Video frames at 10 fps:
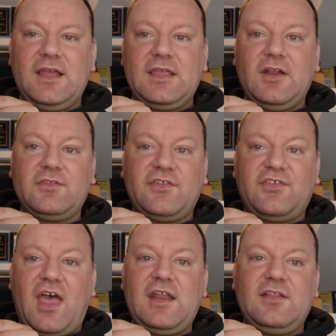
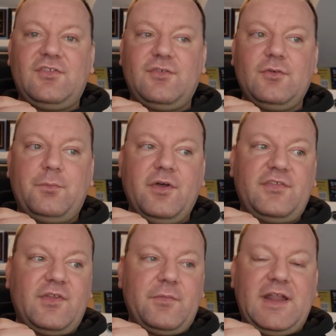decided to
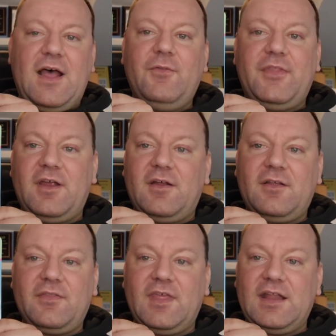put something out there
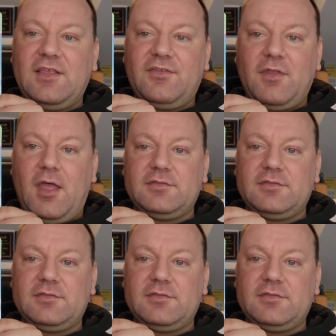that is